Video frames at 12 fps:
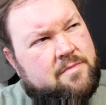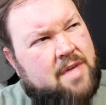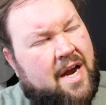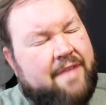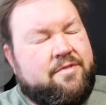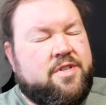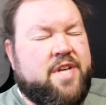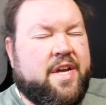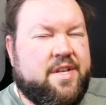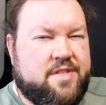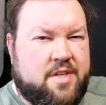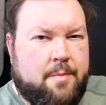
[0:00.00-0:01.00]
I'd have to check
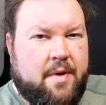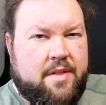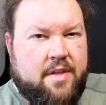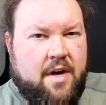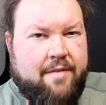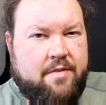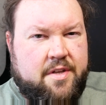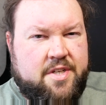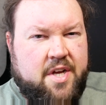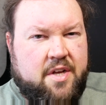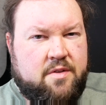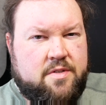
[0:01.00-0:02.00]
and see about that. I have to
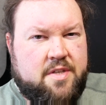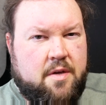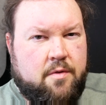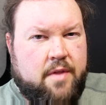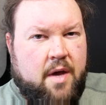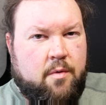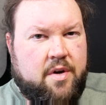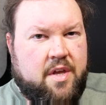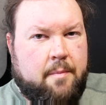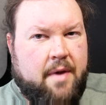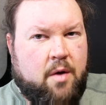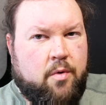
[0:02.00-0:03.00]
check and see on that one and
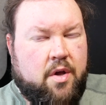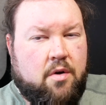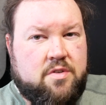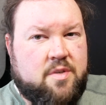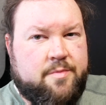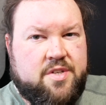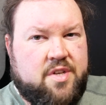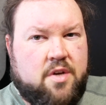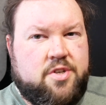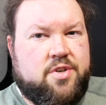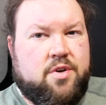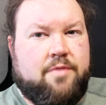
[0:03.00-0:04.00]
get back with y'all, because I'm just
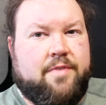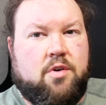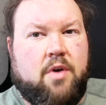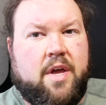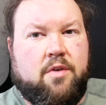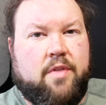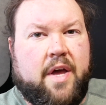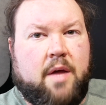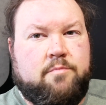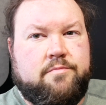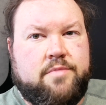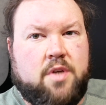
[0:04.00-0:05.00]
not sure if it'll handle that.
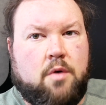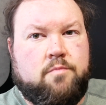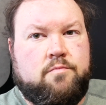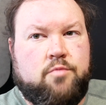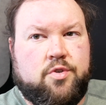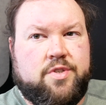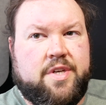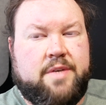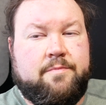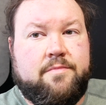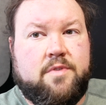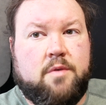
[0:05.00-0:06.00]
So we'll see.
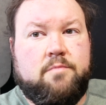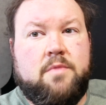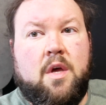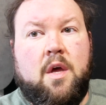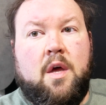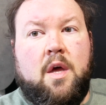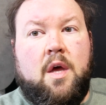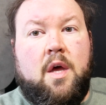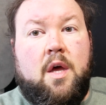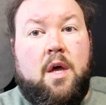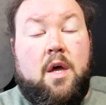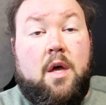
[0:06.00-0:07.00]
So,
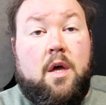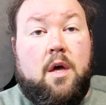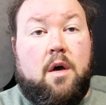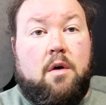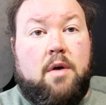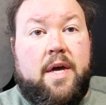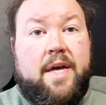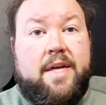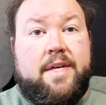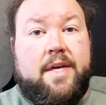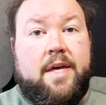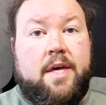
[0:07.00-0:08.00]
all right.
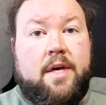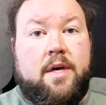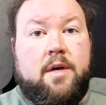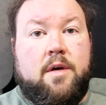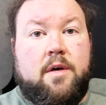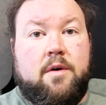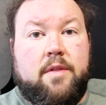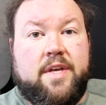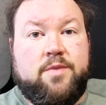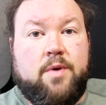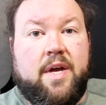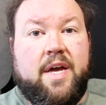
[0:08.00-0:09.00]
Well,
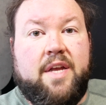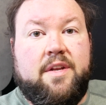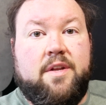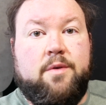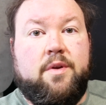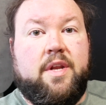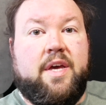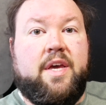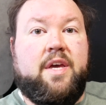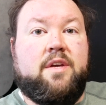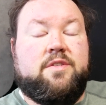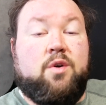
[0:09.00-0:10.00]
that's what I had to do
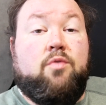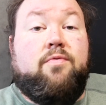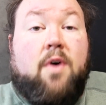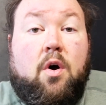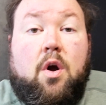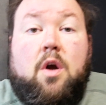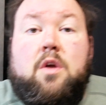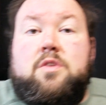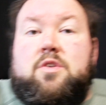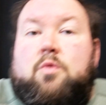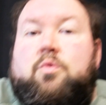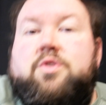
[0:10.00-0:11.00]
today so far.
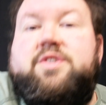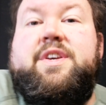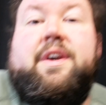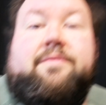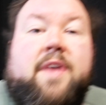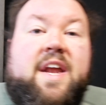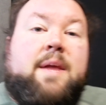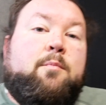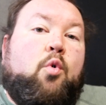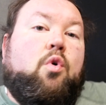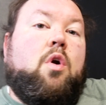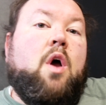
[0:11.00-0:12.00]
So we'll see if any
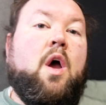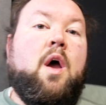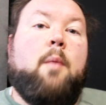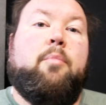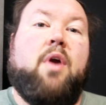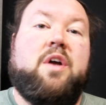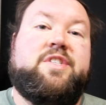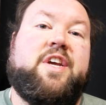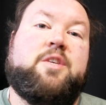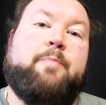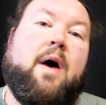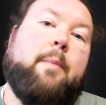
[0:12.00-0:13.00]
more
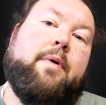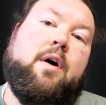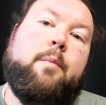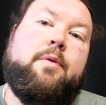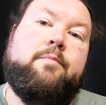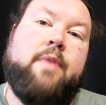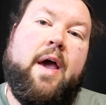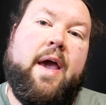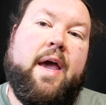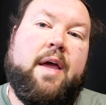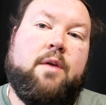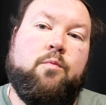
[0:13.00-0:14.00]
projects pop up,
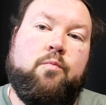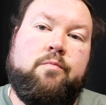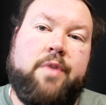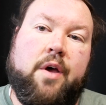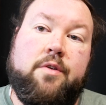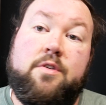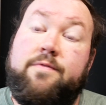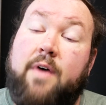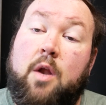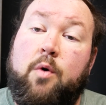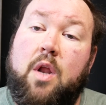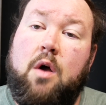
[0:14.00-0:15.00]
and y'all just
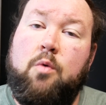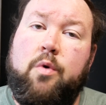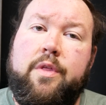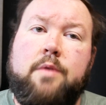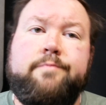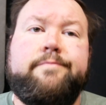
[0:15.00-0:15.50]
follow along with it.